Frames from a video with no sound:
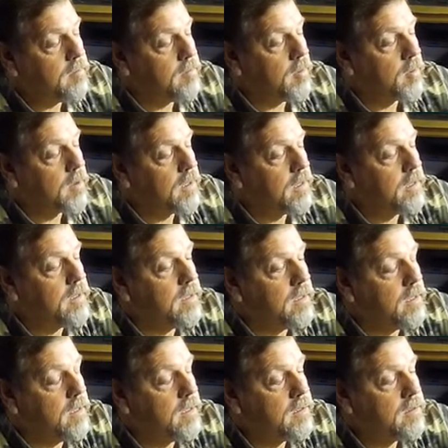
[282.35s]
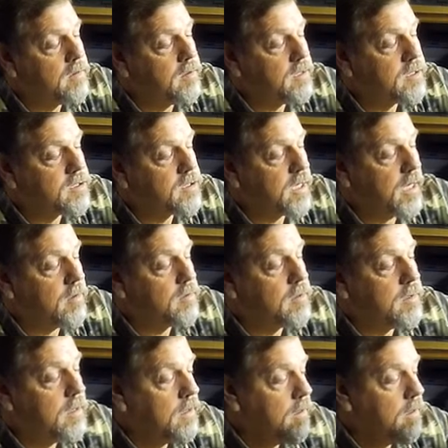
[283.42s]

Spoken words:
bottle and the shroud